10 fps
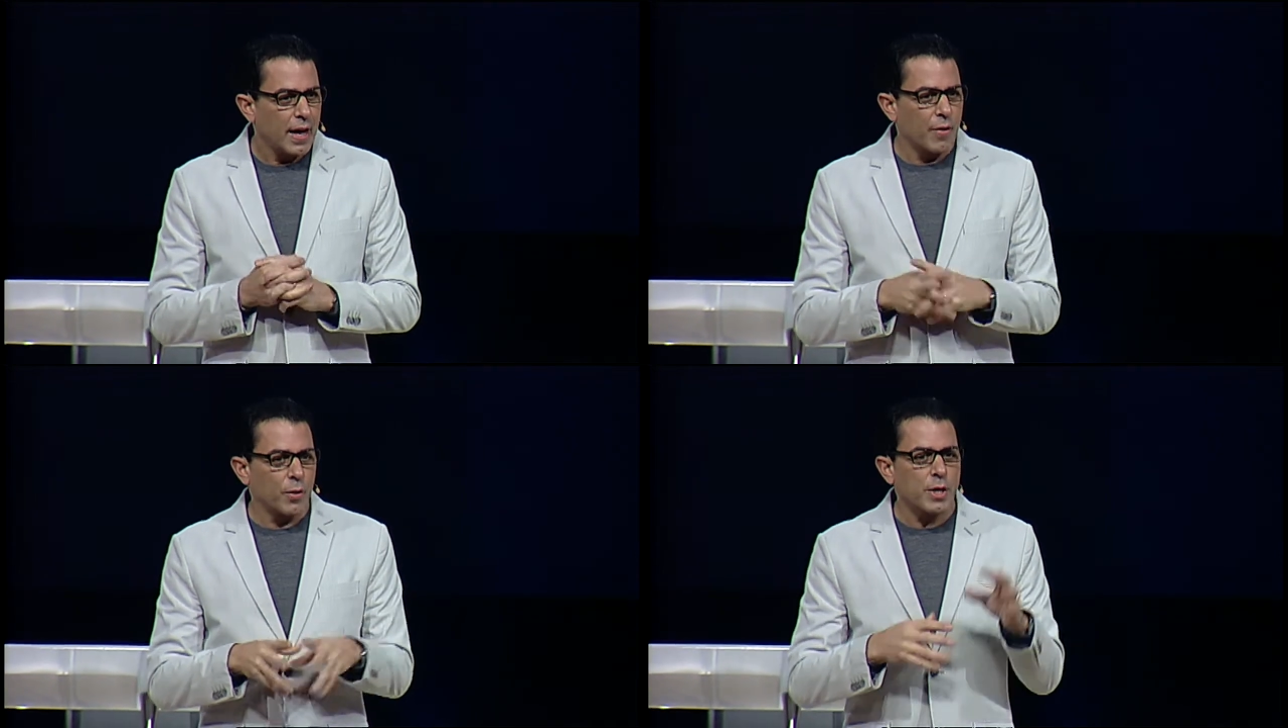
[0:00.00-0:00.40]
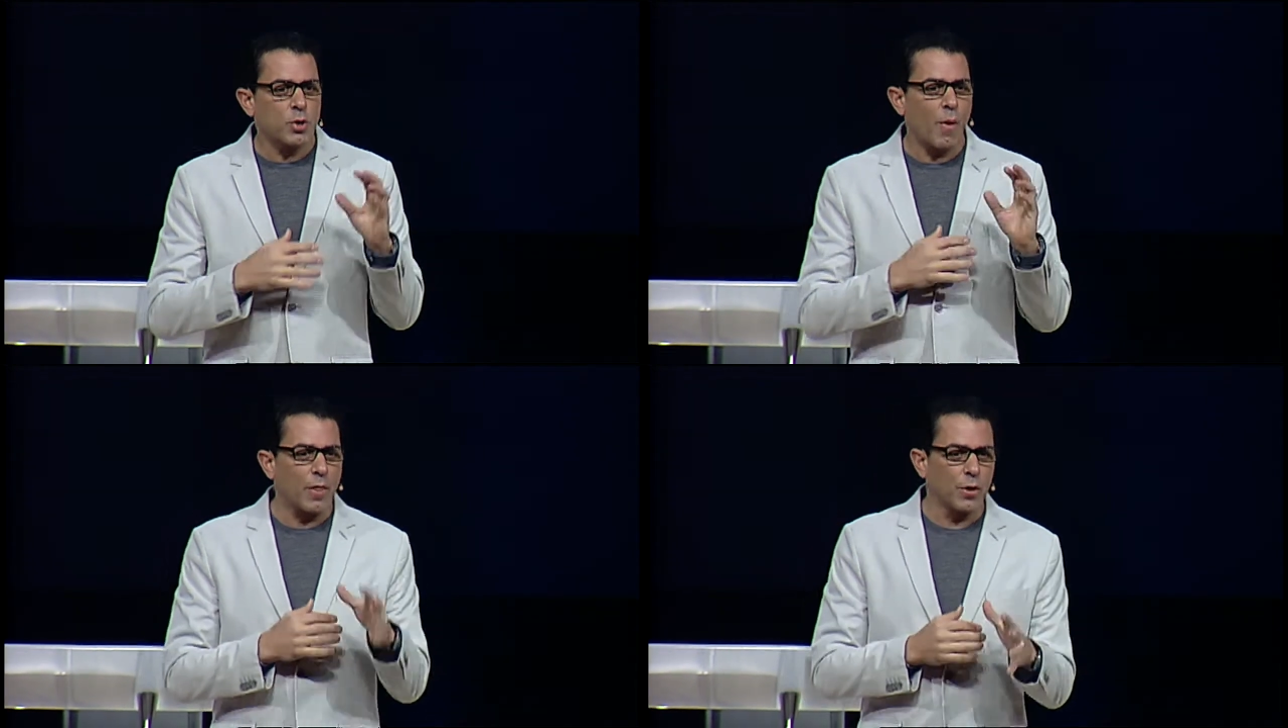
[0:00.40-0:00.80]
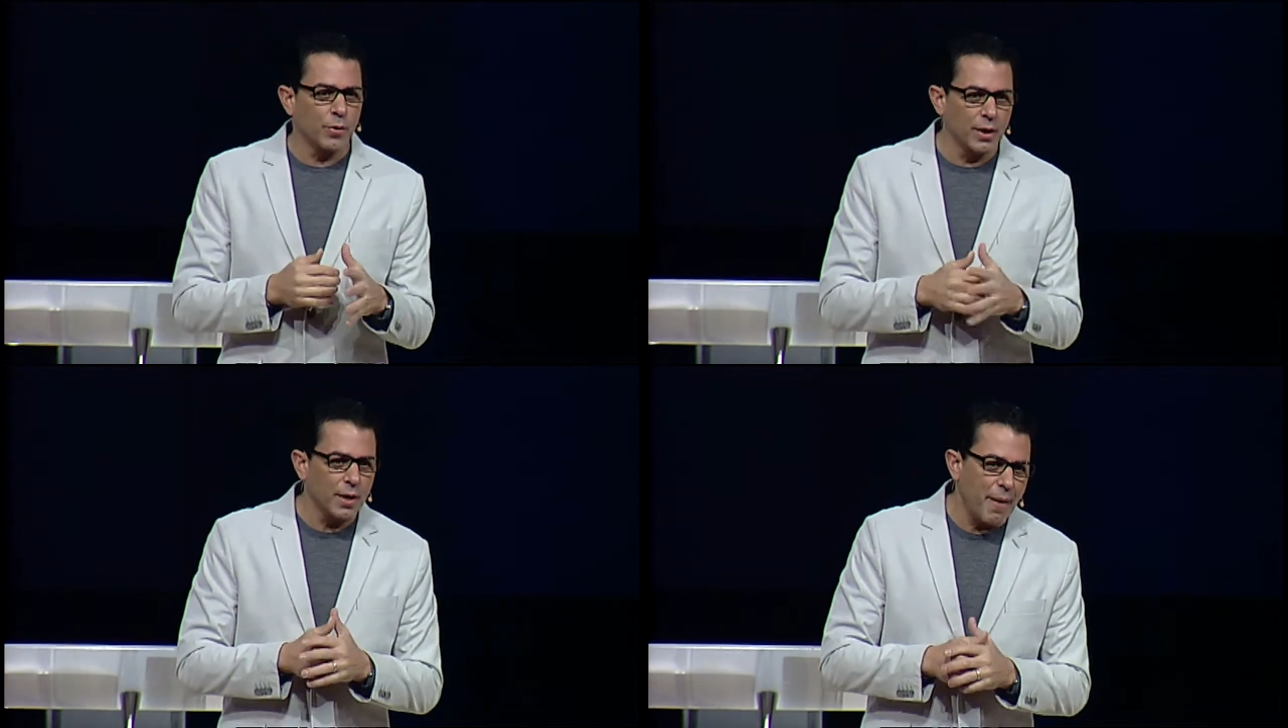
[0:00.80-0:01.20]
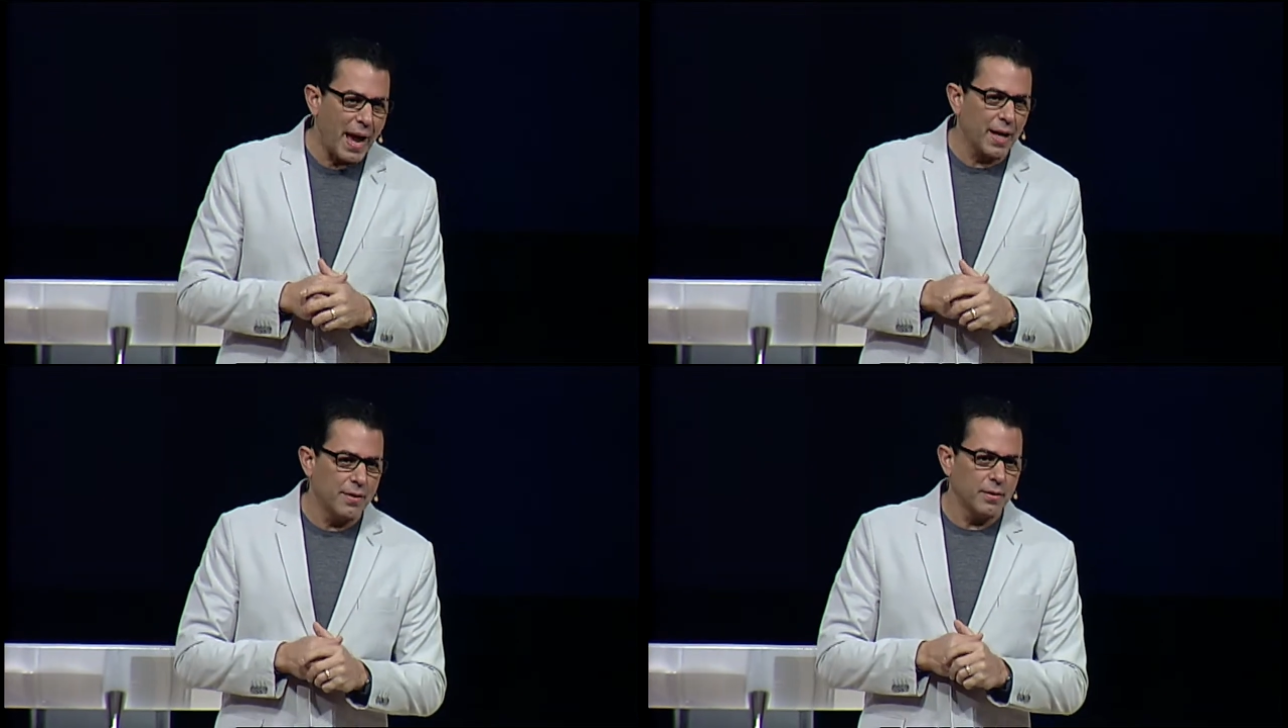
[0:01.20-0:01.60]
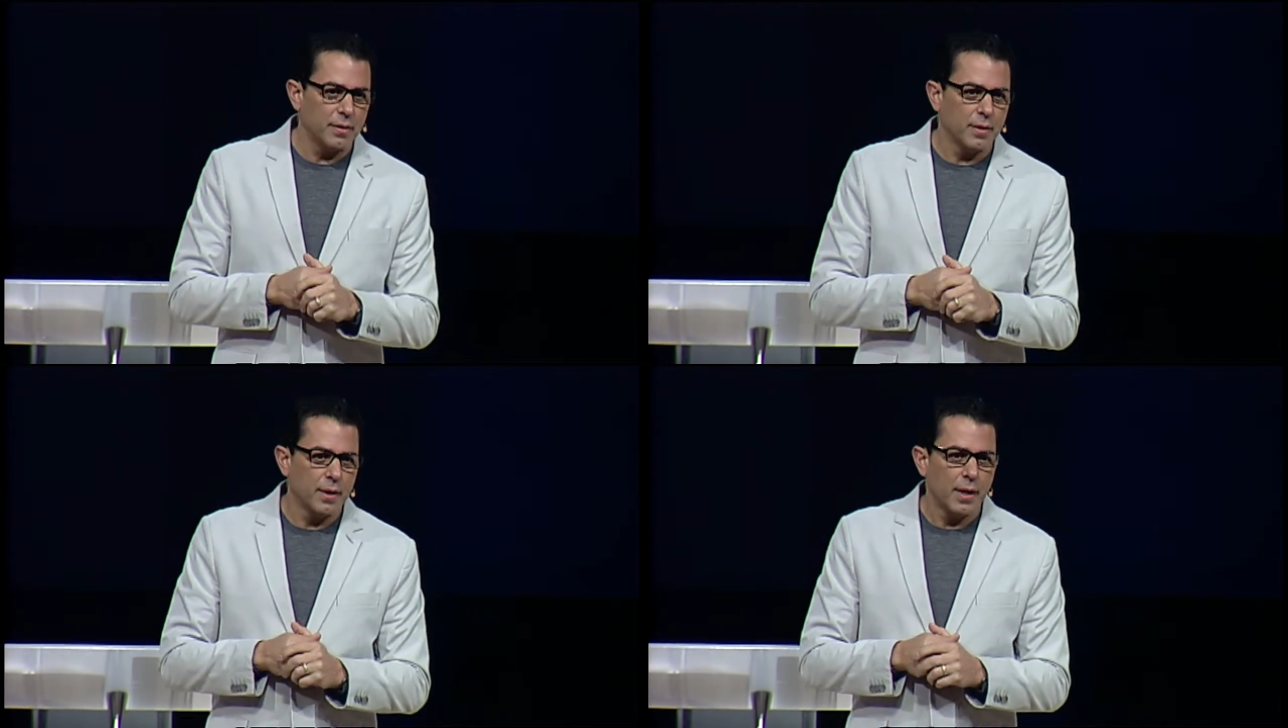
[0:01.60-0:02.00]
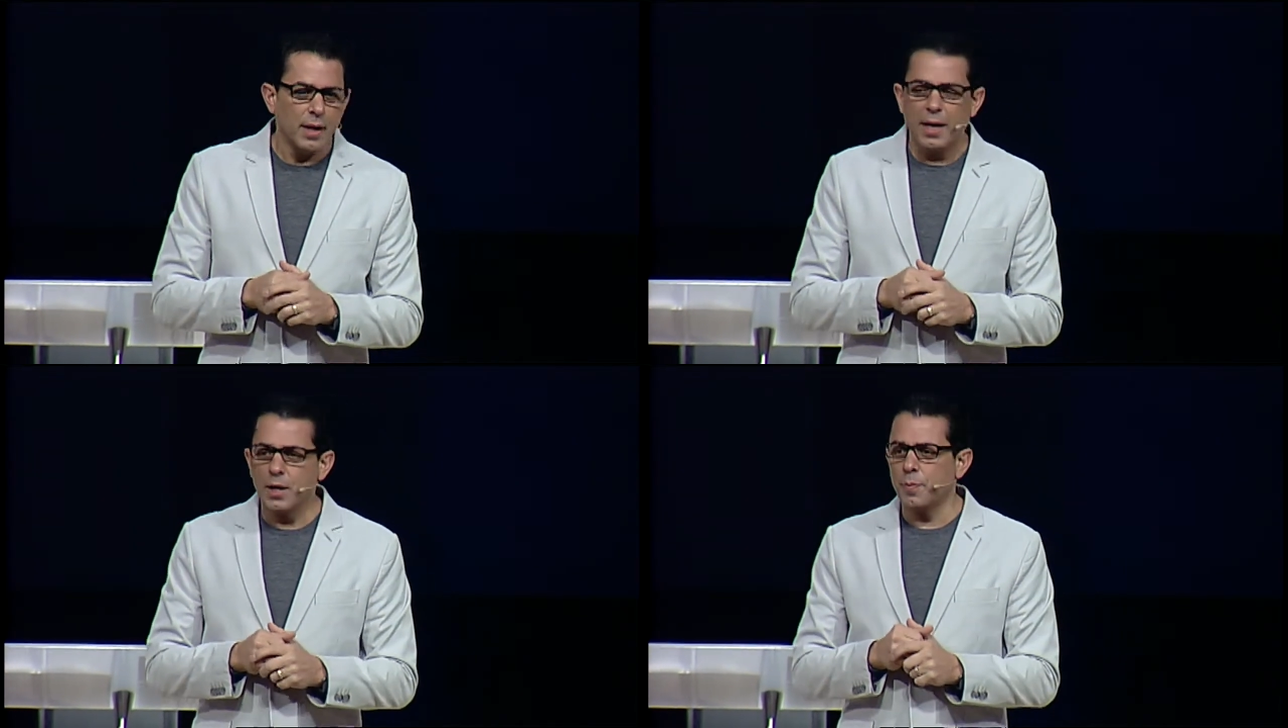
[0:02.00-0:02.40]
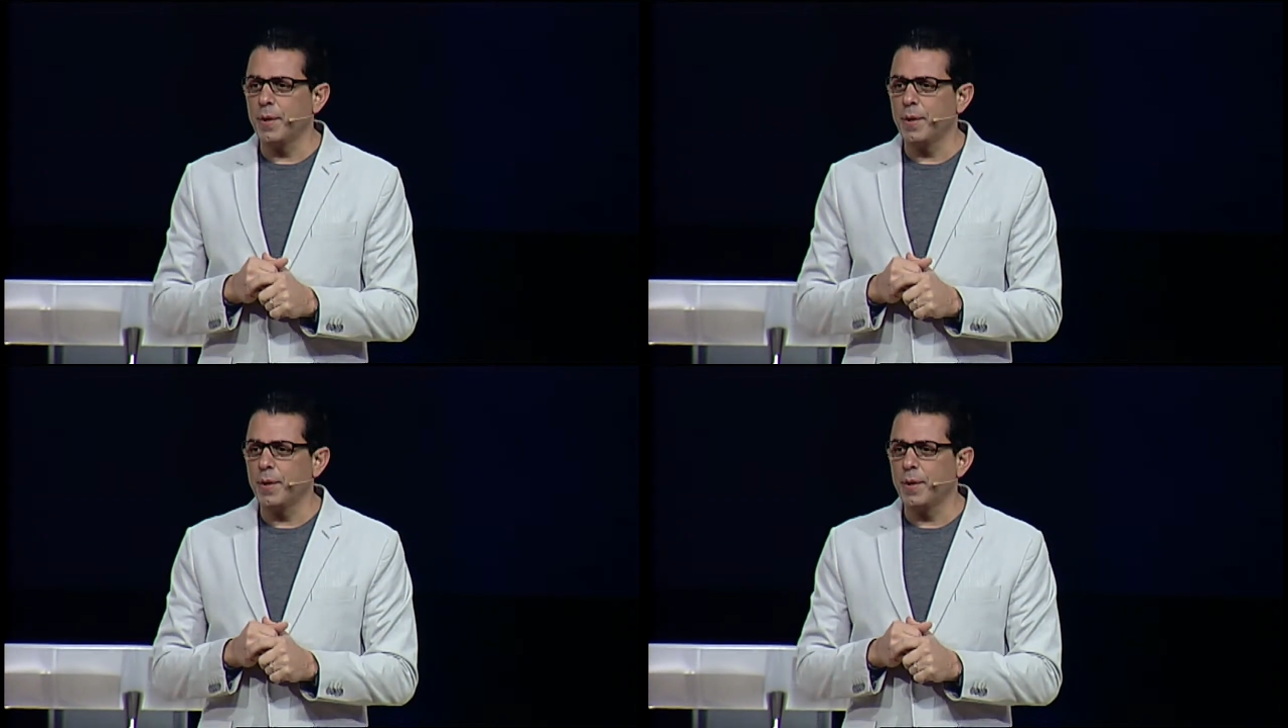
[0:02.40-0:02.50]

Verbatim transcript: And the reason why they're really mad is